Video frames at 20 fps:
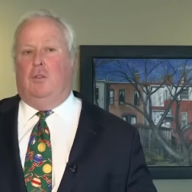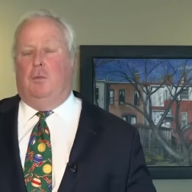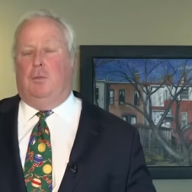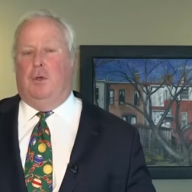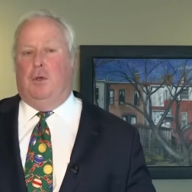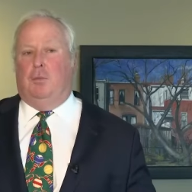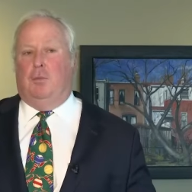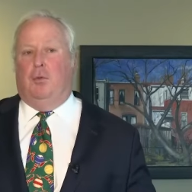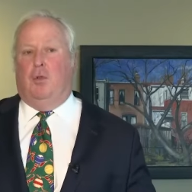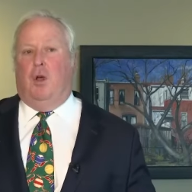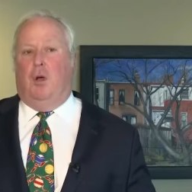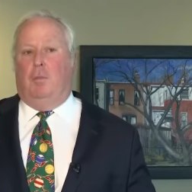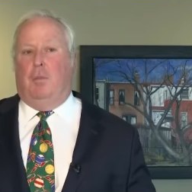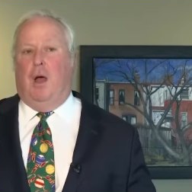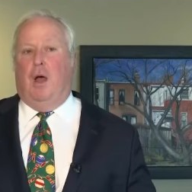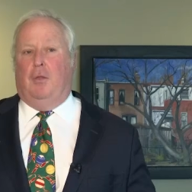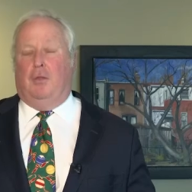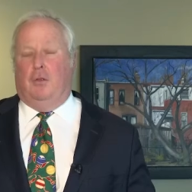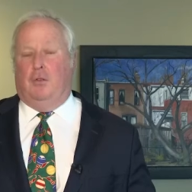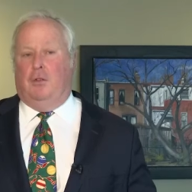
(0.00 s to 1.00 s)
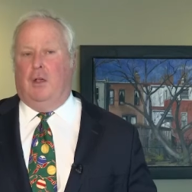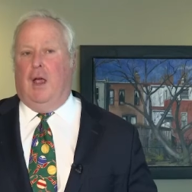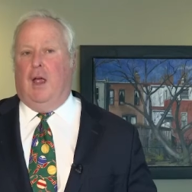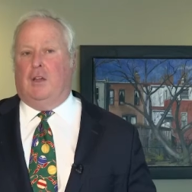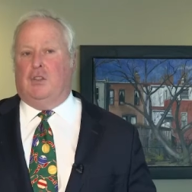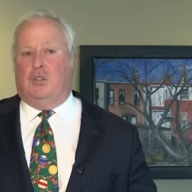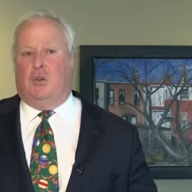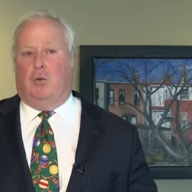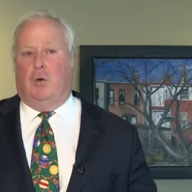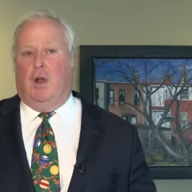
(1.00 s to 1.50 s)
to people about the
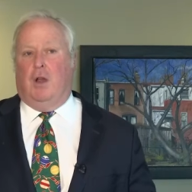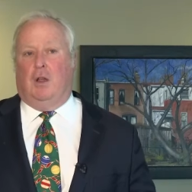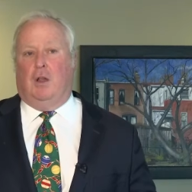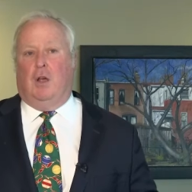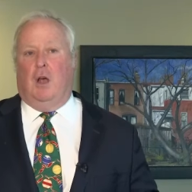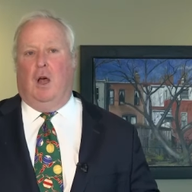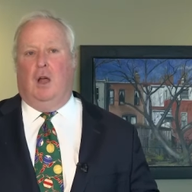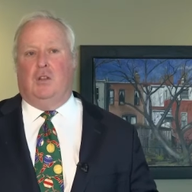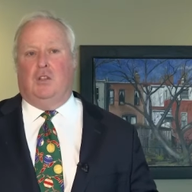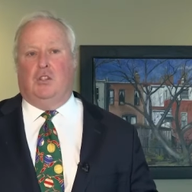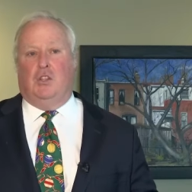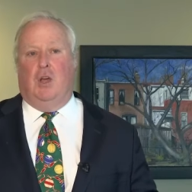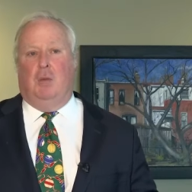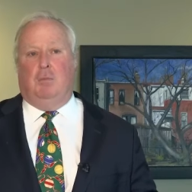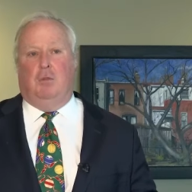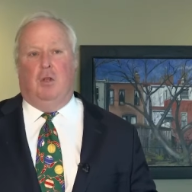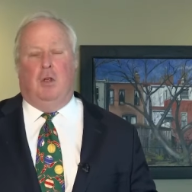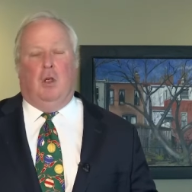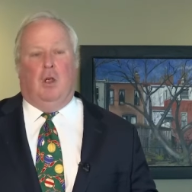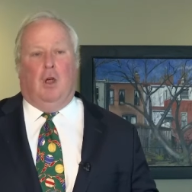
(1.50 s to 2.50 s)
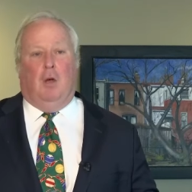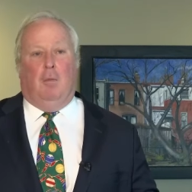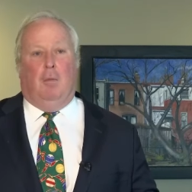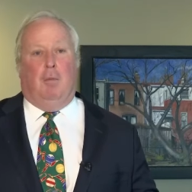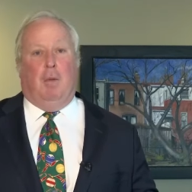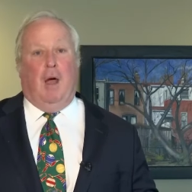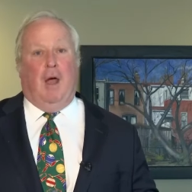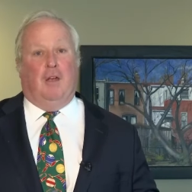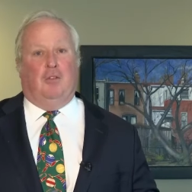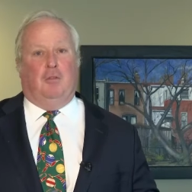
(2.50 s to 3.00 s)
tax credit concept
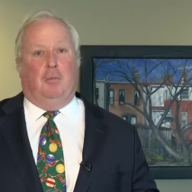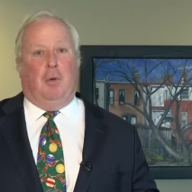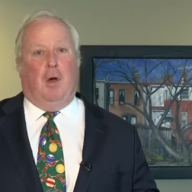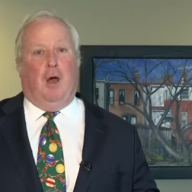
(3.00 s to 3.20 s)
as a